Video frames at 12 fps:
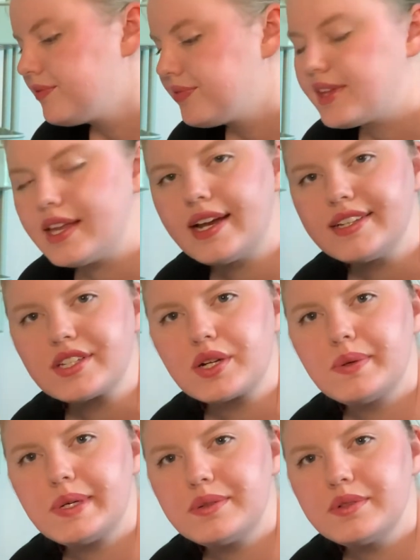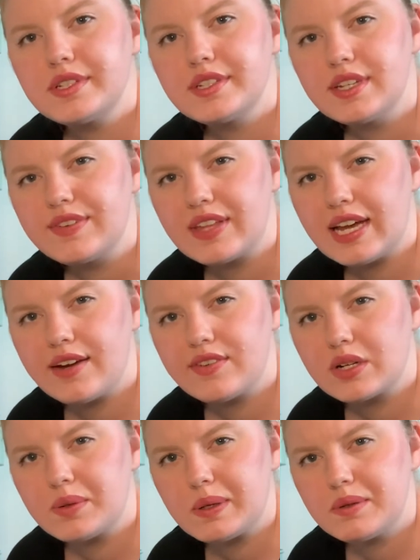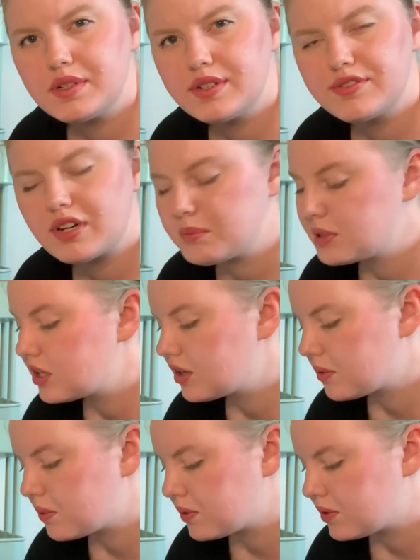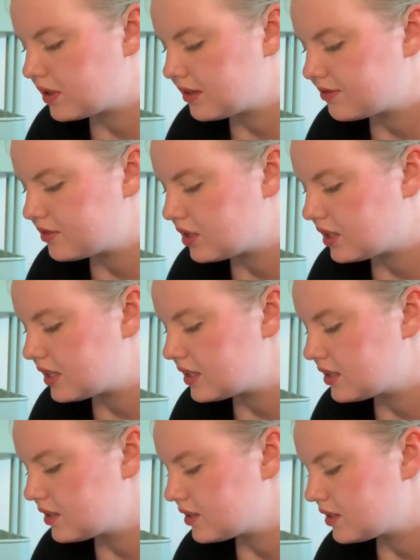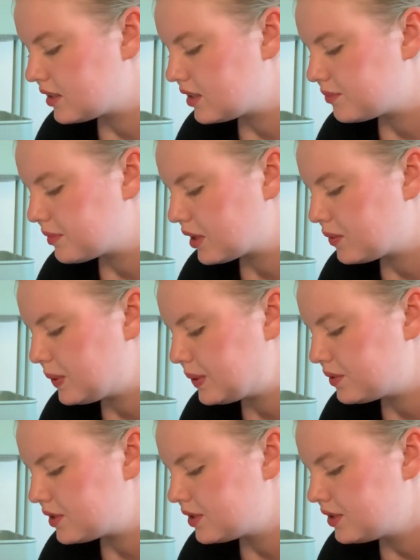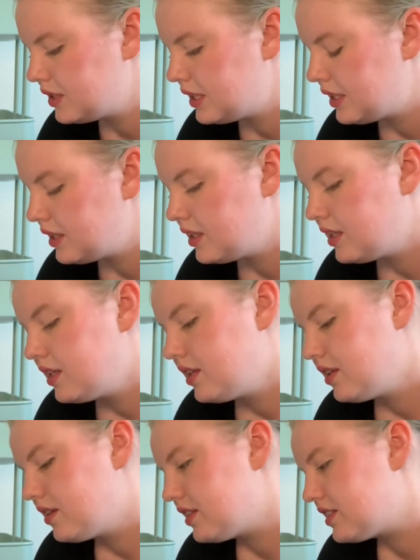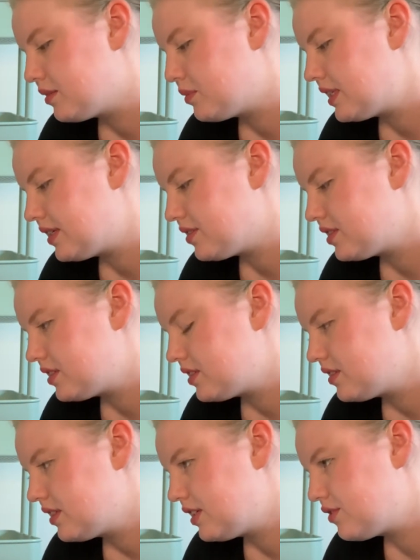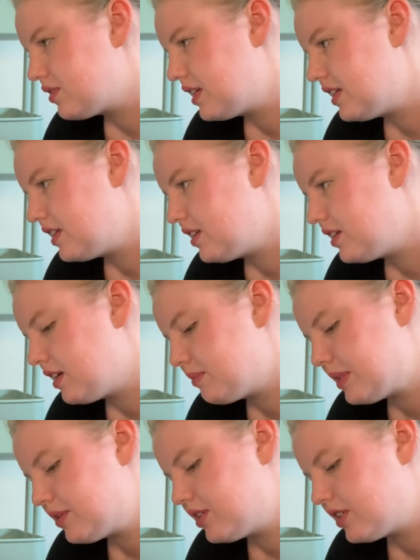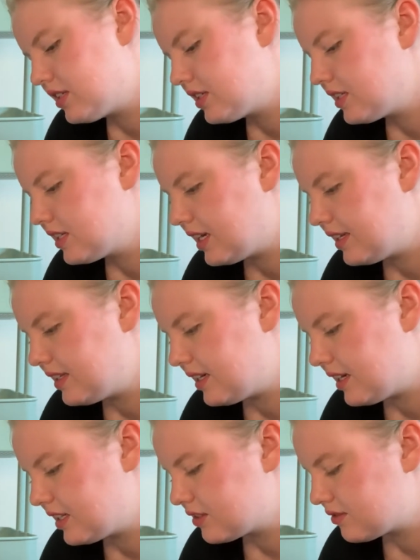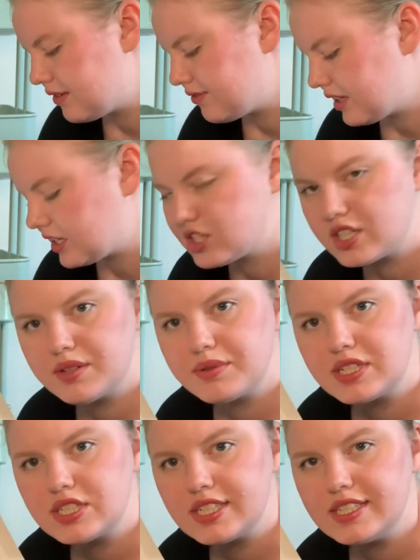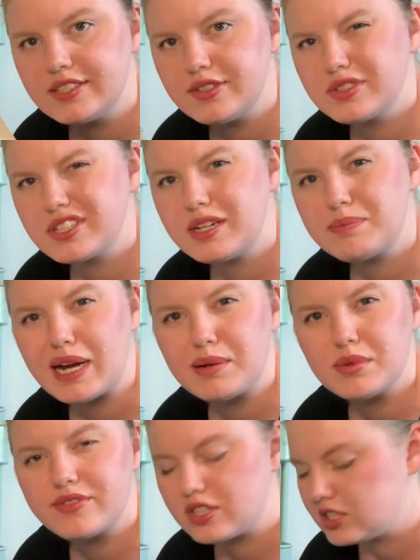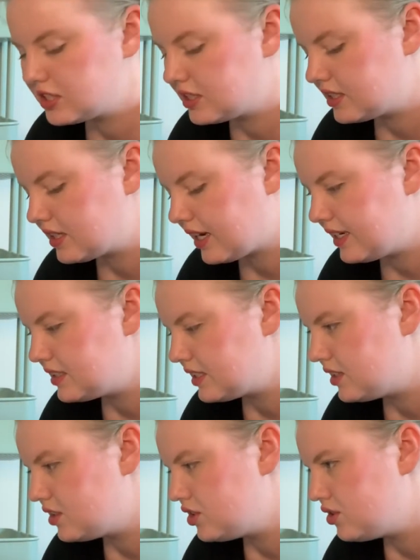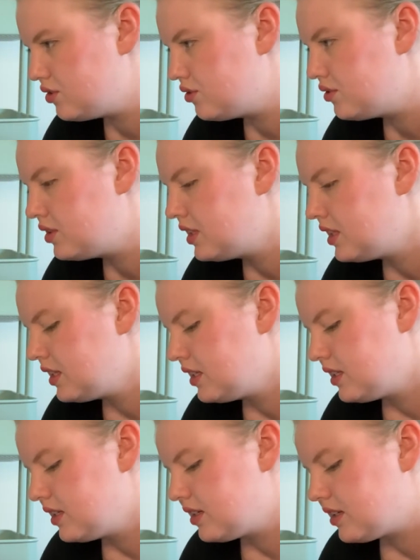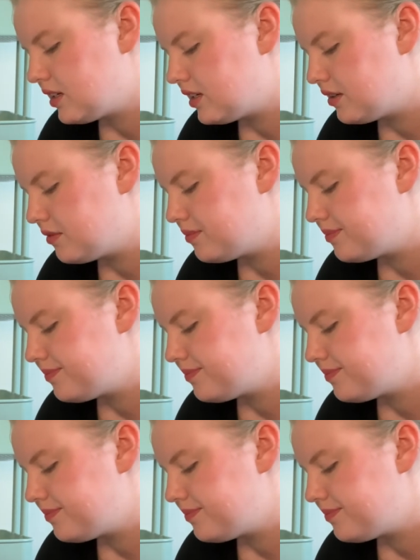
It has a quote, if they have a quote from her, or if not, um, a quote that someone else has written about her. And then it has a reflection, which is usually a Bible verse that ties into um,